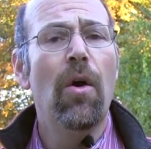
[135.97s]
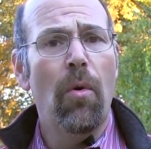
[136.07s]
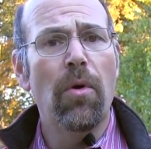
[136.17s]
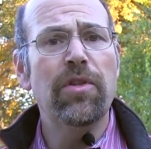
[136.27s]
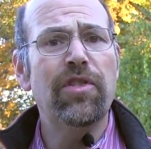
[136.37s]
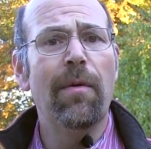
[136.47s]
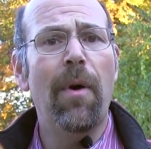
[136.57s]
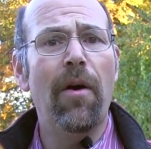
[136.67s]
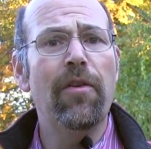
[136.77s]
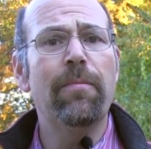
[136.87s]
or some
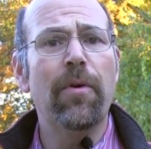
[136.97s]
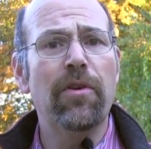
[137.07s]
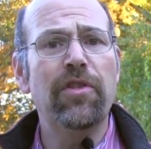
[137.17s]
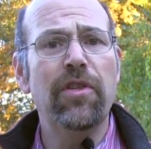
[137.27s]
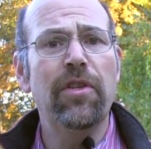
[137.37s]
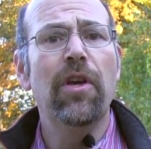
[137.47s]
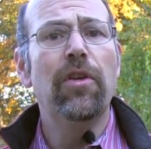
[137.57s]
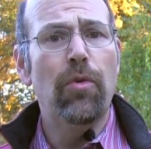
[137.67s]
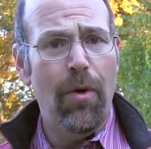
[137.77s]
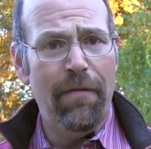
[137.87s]
other person
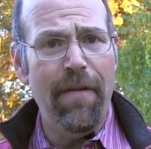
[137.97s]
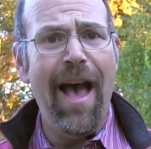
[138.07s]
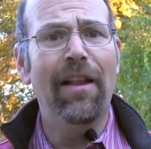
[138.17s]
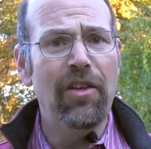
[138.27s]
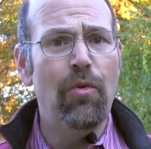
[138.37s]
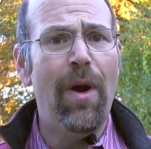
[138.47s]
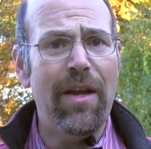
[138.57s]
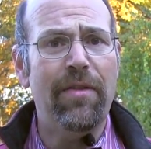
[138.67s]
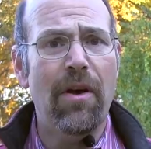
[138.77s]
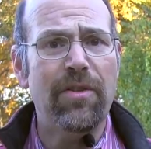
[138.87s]
to
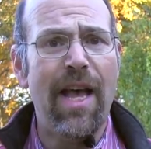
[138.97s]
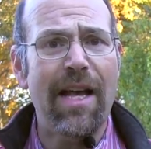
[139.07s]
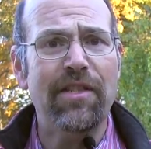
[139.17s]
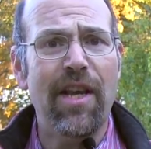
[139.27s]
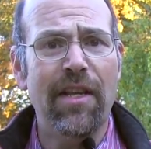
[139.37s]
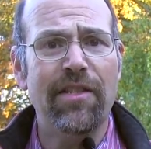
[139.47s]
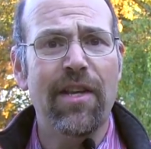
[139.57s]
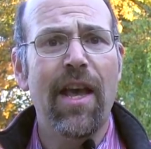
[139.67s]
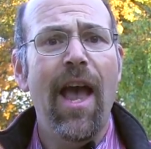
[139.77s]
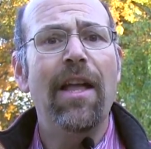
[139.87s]
evaluate those assets
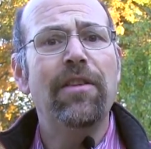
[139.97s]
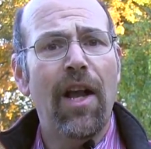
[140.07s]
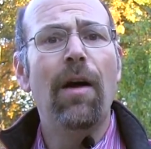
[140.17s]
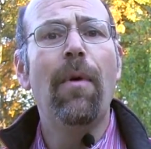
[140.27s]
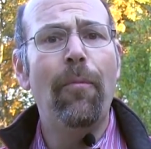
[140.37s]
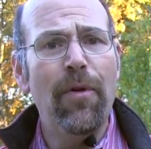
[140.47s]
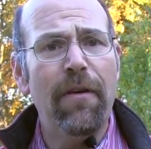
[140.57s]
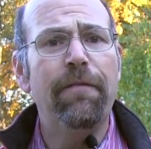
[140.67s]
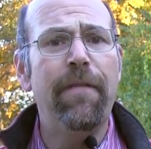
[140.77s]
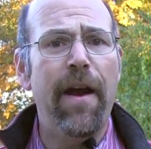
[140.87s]
and to come up with
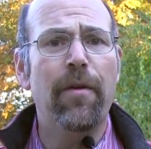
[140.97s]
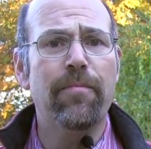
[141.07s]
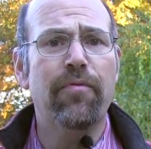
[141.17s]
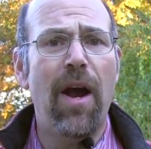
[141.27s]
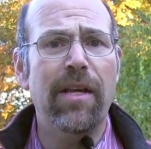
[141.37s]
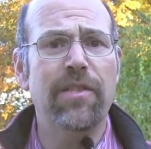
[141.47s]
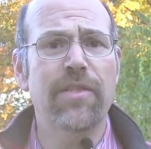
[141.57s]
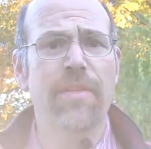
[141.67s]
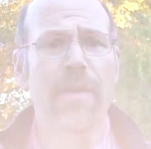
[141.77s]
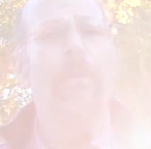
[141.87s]
a fair price.